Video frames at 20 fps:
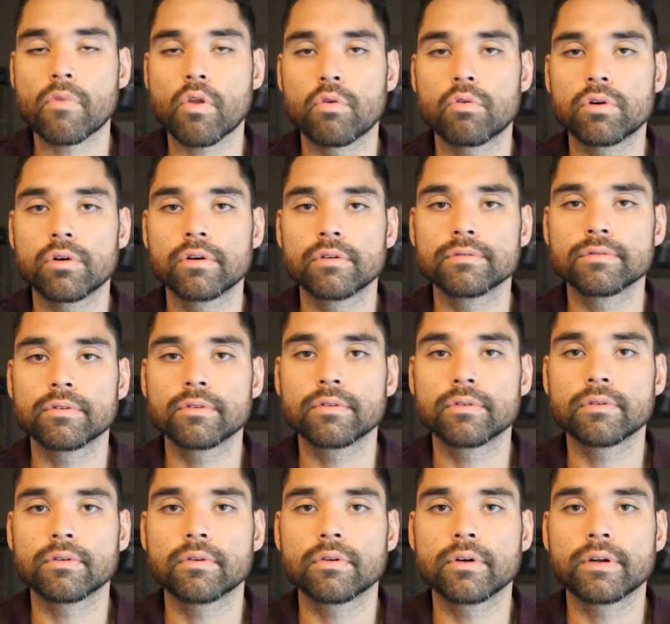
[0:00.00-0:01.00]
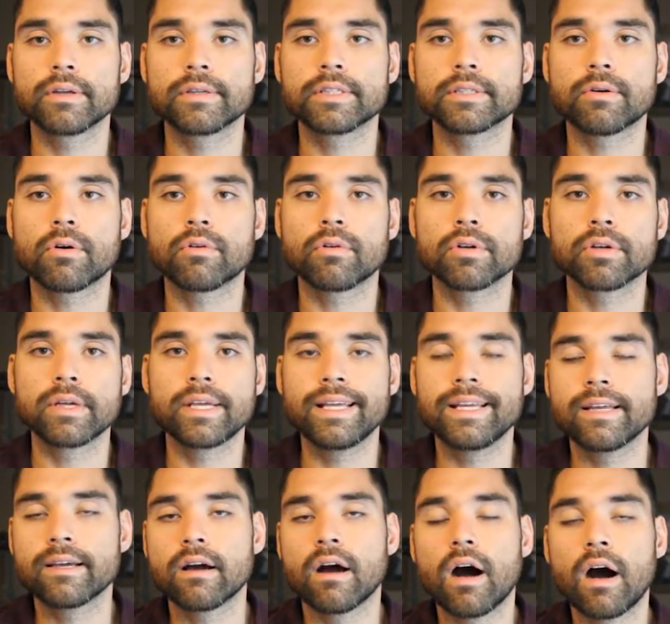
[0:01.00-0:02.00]
or
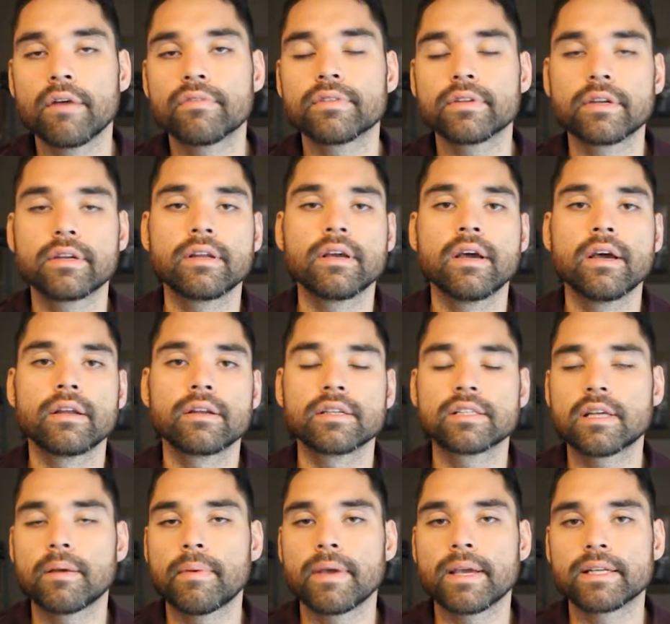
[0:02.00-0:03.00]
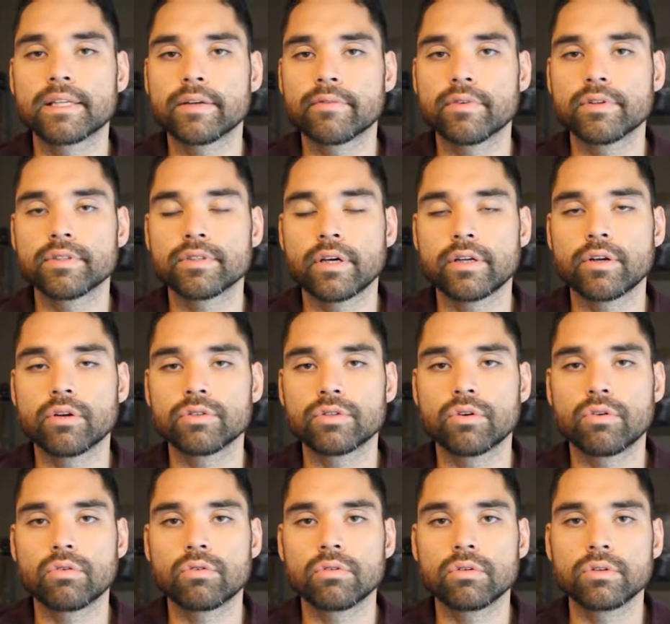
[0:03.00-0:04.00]
eating often does not make a difference on your
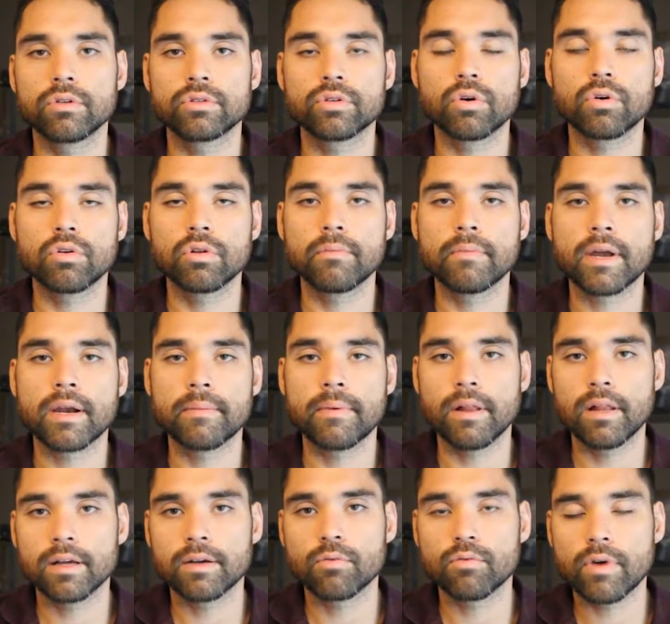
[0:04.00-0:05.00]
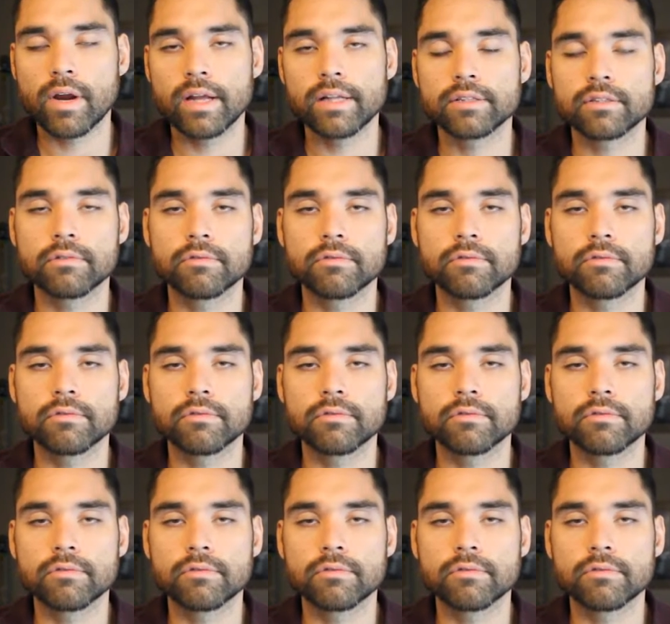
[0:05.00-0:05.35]
total metabolic rate,